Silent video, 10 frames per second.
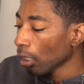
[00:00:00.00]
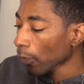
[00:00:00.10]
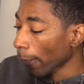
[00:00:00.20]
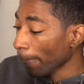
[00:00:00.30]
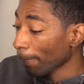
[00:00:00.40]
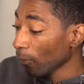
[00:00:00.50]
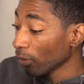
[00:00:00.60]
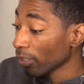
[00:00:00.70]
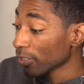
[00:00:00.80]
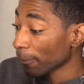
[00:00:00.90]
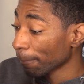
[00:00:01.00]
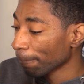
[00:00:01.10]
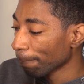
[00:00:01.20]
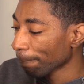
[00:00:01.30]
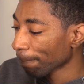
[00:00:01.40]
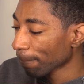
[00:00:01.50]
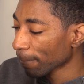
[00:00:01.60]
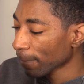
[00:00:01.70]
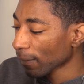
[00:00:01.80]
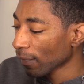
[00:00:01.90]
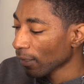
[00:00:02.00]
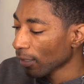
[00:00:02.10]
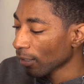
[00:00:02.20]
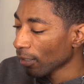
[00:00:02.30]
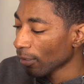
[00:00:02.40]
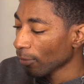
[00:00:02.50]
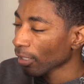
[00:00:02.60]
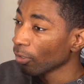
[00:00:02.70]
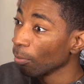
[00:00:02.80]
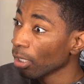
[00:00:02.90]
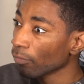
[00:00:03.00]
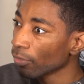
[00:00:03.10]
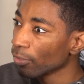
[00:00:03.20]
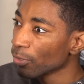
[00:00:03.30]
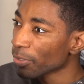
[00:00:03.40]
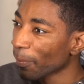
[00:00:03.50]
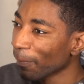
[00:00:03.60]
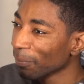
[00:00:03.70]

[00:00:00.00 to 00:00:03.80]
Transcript: Okay, well, listen, we got a little Marvel news.